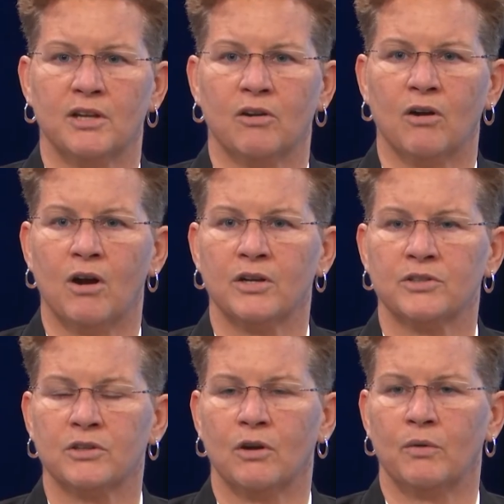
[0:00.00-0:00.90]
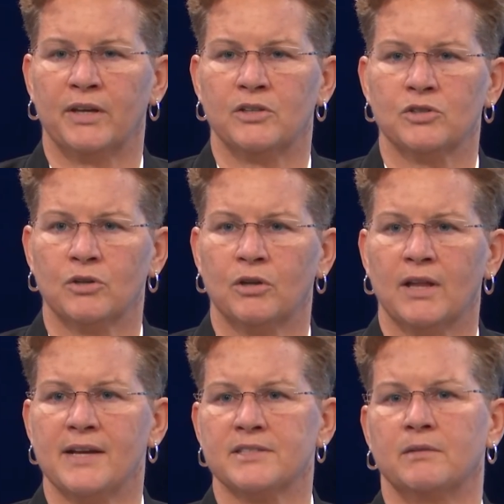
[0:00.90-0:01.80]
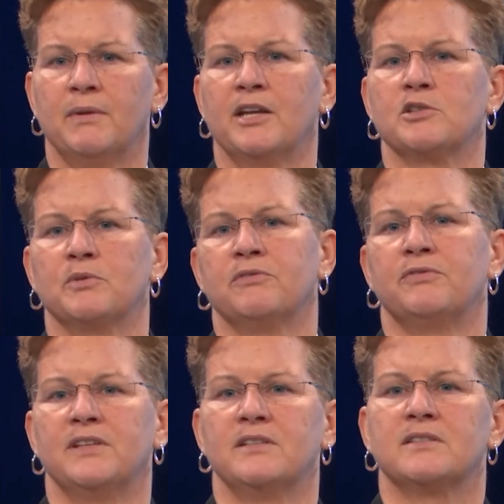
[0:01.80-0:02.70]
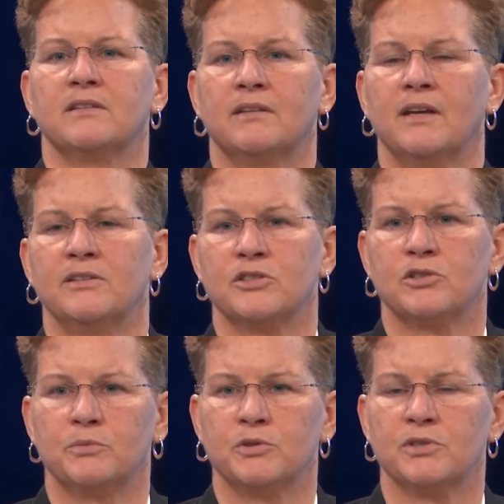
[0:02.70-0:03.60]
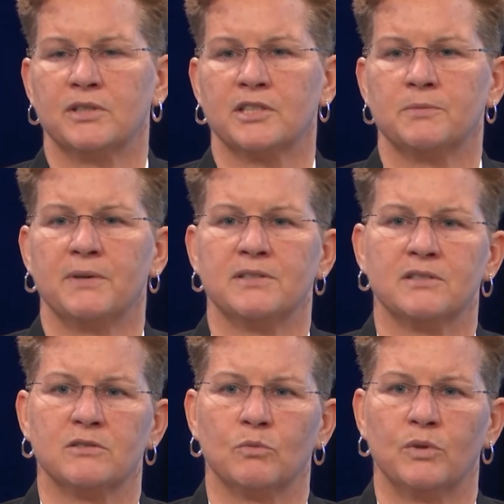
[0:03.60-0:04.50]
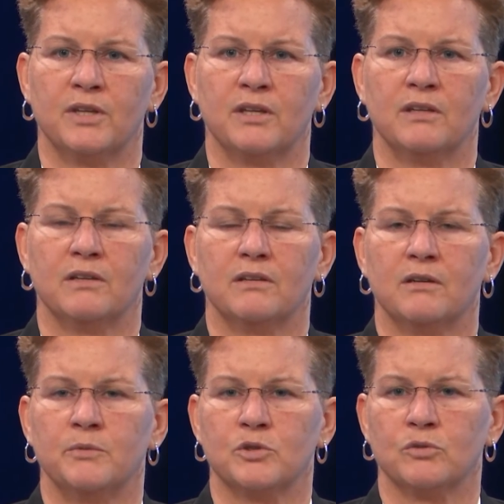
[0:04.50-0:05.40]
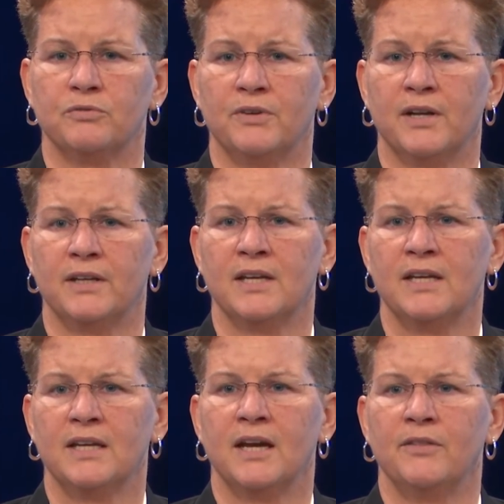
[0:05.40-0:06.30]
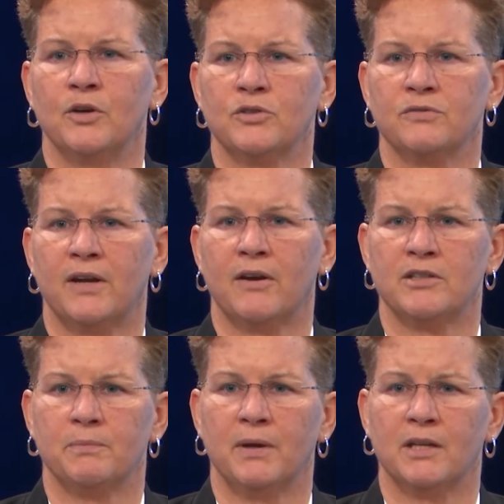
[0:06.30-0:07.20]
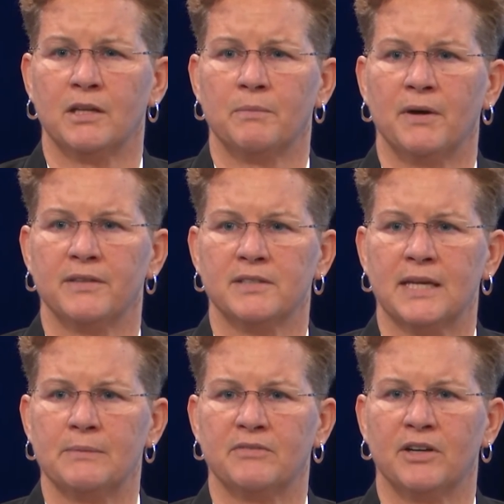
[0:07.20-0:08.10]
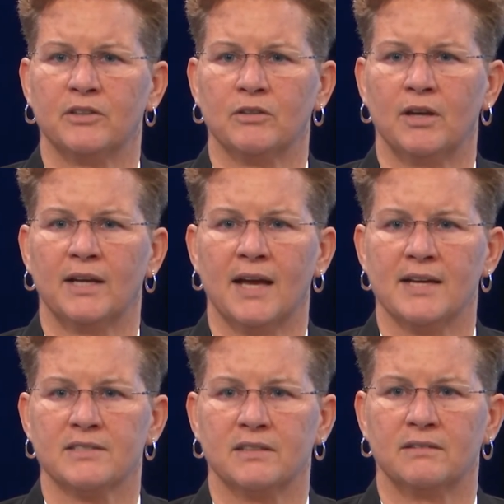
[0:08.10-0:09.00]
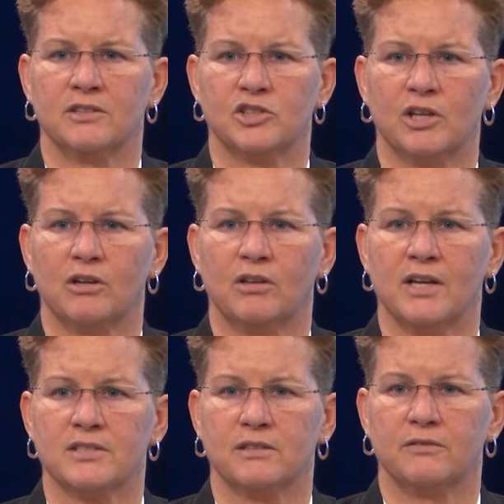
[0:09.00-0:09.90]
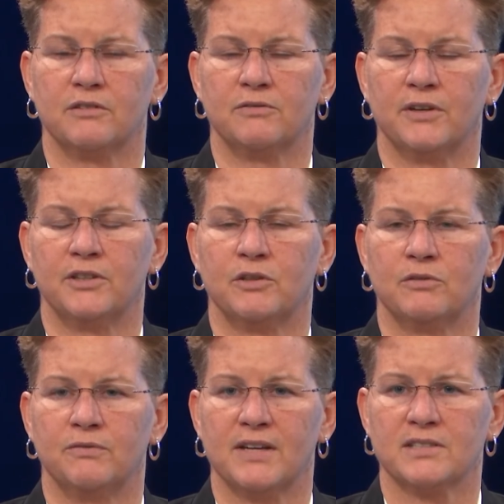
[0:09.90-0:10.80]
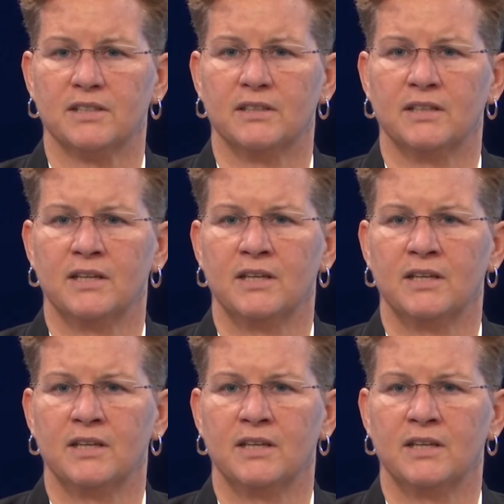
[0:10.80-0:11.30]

there are ongoing internal asset management fees and distribution expenses within a mutual fund, and those vary depending upon the type of underlying asset, the share class of the fund that you invest in.